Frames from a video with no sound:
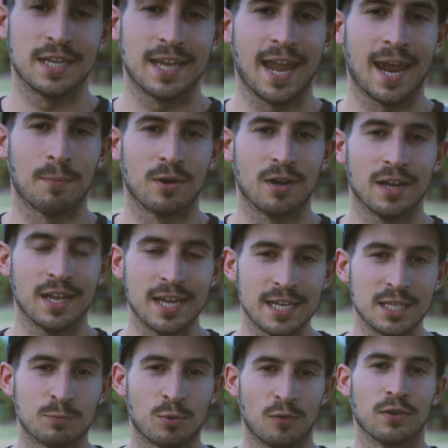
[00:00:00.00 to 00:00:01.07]
the camera
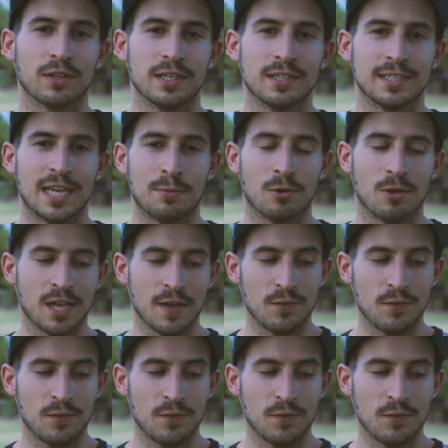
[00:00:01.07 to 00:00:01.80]
is perfectly stable.